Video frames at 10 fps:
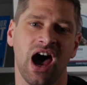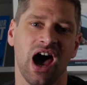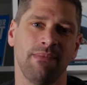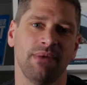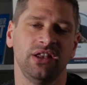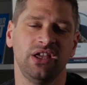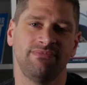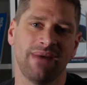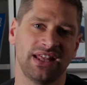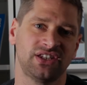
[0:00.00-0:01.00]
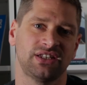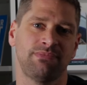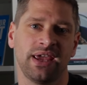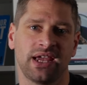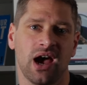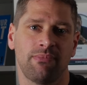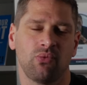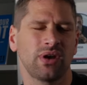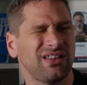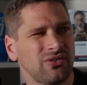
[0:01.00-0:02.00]
and you've managed to pick up.
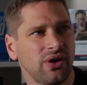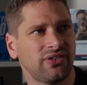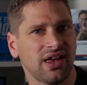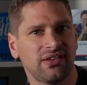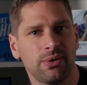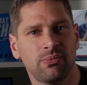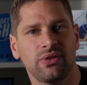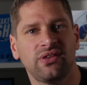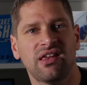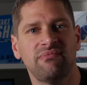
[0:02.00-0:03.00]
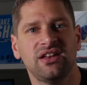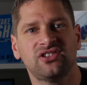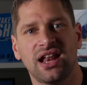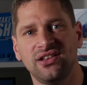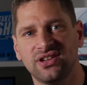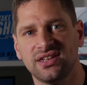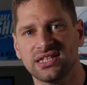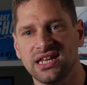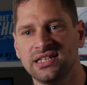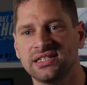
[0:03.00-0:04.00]
What I do always say to people with the 7-day challenges
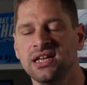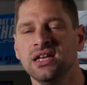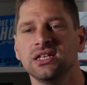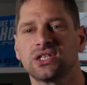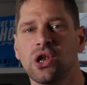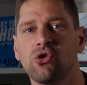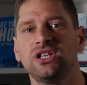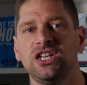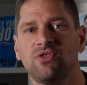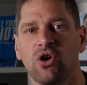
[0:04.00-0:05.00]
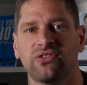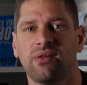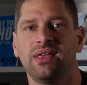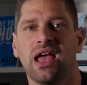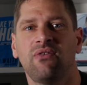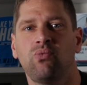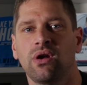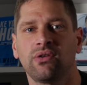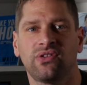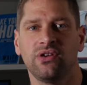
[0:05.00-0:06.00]
is, so long as you've got something out of
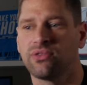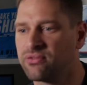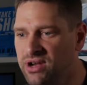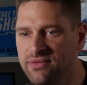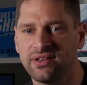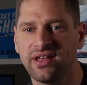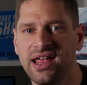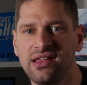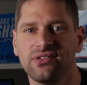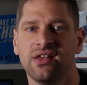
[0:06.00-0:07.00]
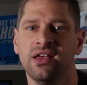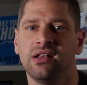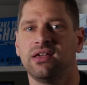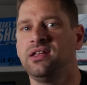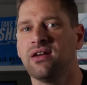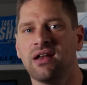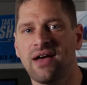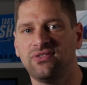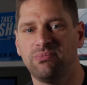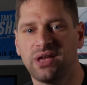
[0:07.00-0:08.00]
1 or 2 or 3 of the days, like you don't
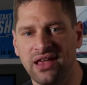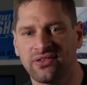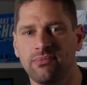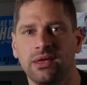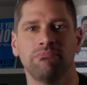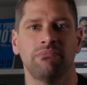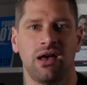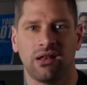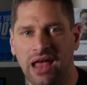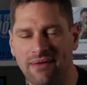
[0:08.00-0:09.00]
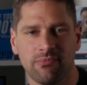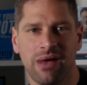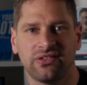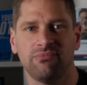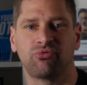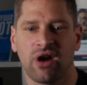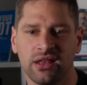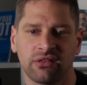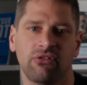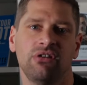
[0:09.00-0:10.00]
have to get something, like have a massive
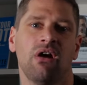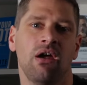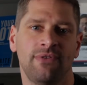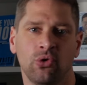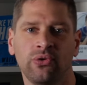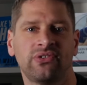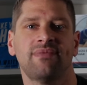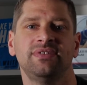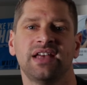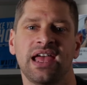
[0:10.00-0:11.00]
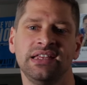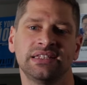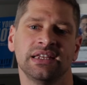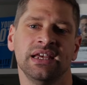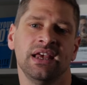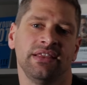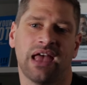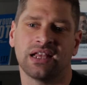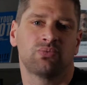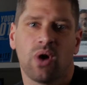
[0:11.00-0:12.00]
breakthrough over all 7 days.
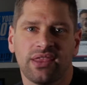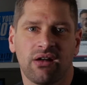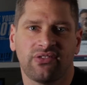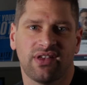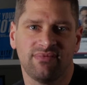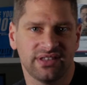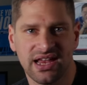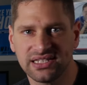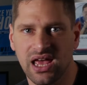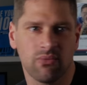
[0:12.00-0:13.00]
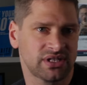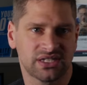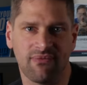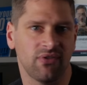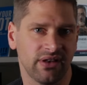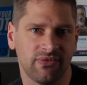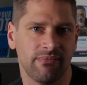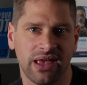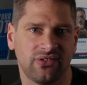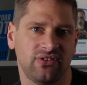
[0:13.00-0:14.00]
That's why there are 7 days there with 7 different
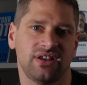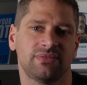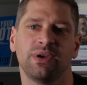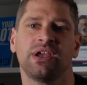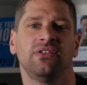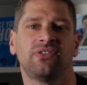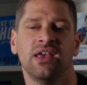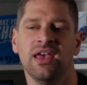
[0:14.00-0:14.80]
messages, because